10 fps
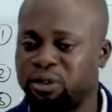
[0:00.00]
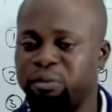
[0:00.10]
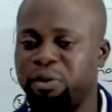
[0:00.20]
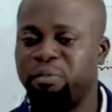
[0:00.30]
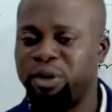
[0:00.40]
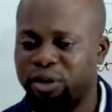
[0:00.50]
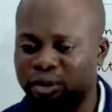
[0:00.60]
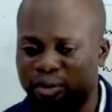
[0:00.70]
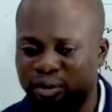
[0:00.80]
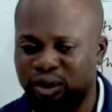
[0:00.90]
or maybe
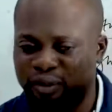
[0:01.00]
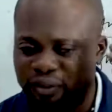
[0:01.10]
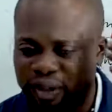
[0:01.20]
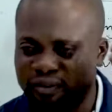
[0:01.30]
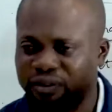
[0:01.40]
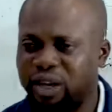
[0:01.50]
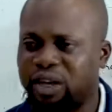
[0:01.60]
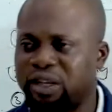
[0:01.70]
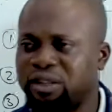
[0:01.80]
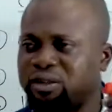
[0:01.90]
you were not feeling fine,